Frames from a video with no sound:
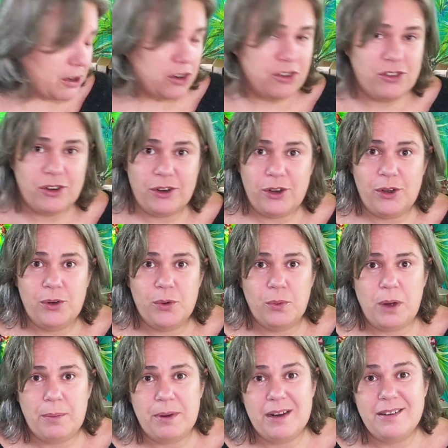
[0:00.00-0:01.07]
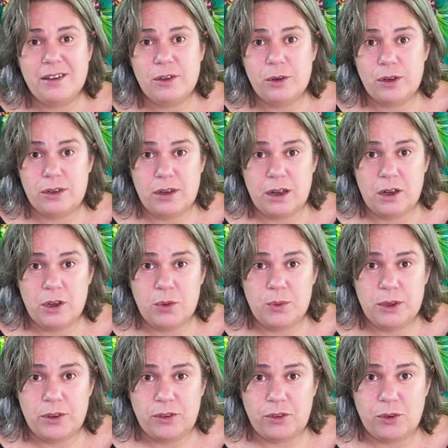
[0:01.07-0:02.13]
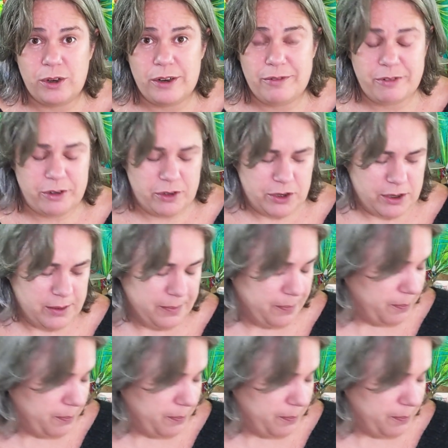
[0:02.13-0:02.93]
going to tell you a Goodwill story first,